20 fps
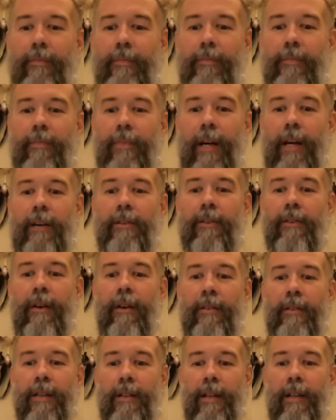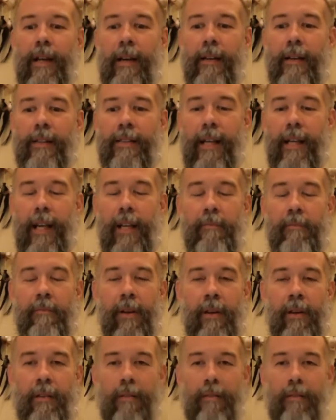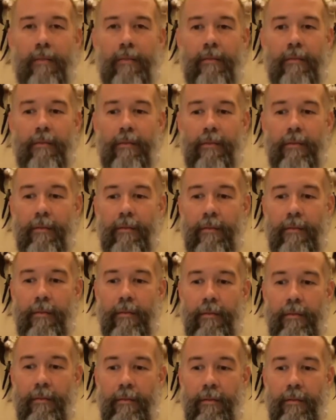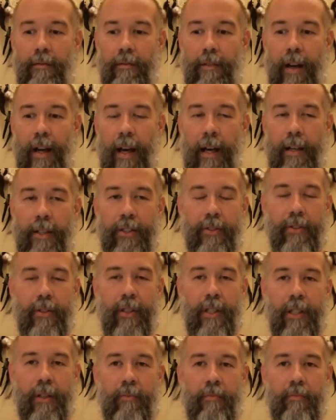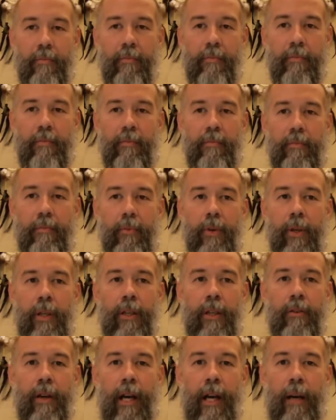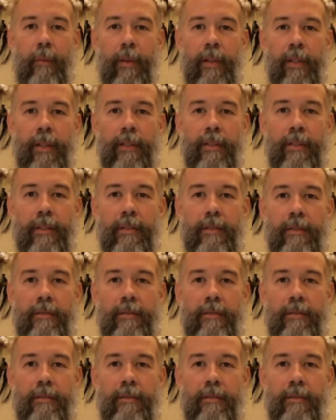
long did that attainment actually bring you happiness?